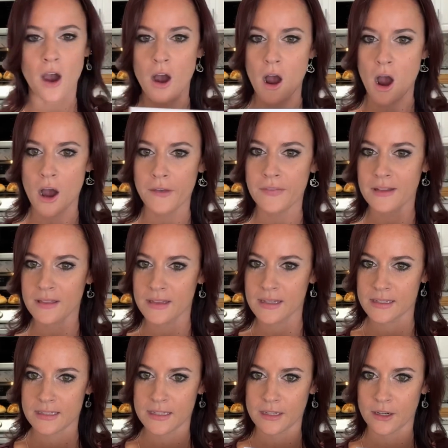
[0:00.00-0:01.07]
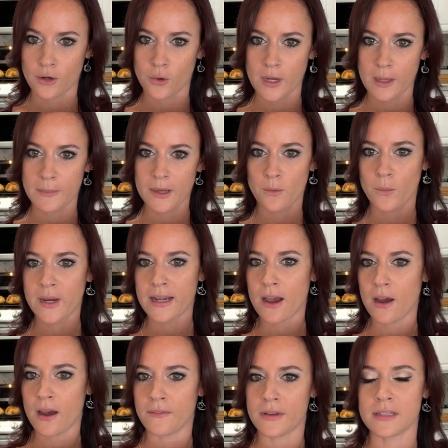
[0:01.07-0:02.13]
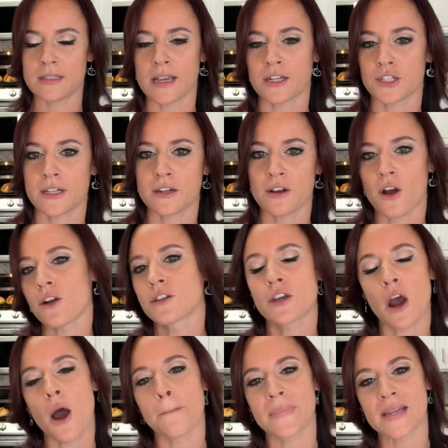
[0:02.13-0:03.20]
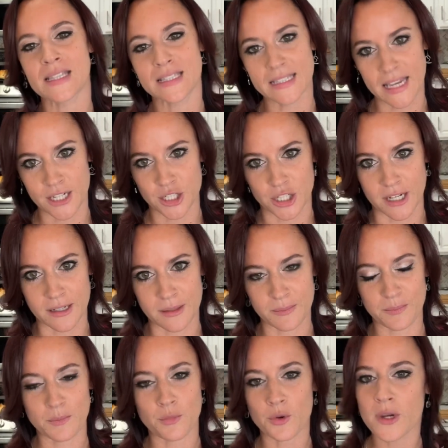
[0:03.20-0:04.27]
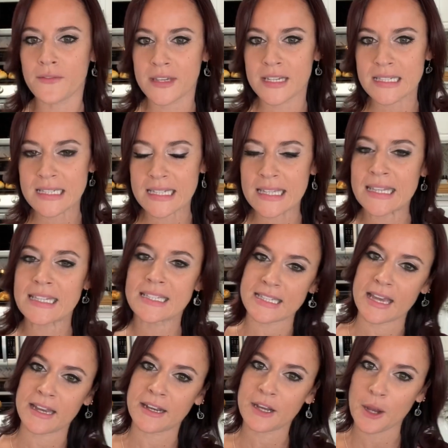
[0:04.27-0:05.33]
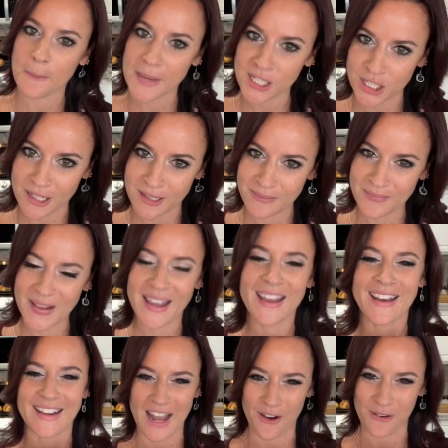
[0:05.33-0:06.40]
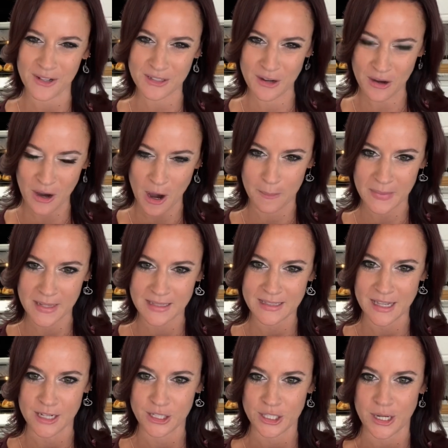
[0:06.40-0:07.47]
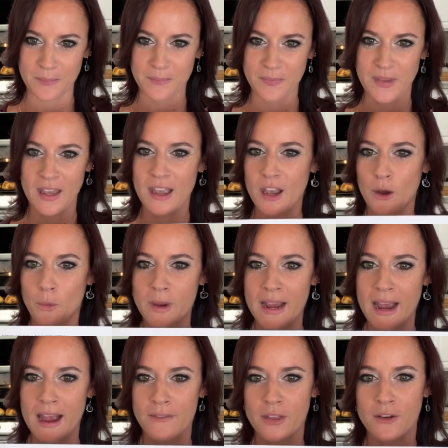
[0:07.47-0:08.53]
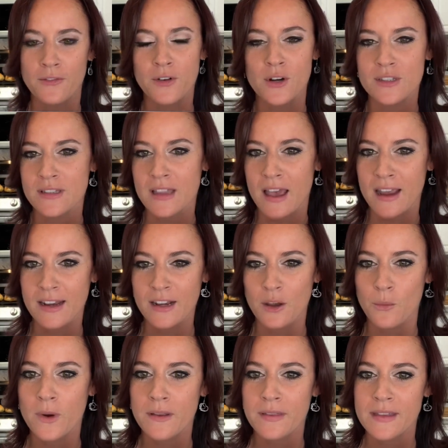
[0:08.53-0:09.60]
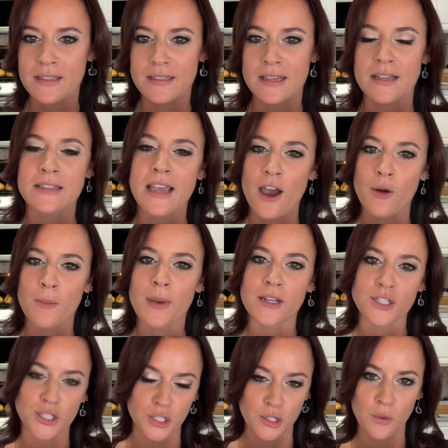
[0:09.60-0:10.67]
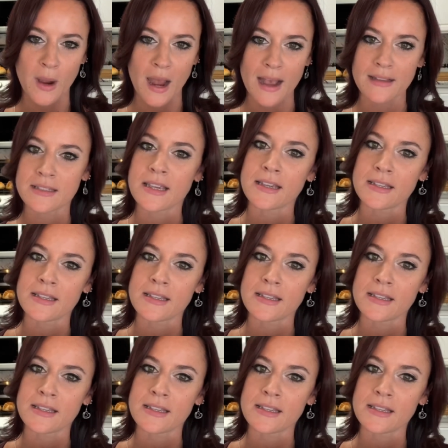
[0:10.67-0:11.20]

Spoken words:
On the listing agreement, we now have a section called compensation. Previously, this said commission. Now it's our compensation. We have the first line where this says how much you as a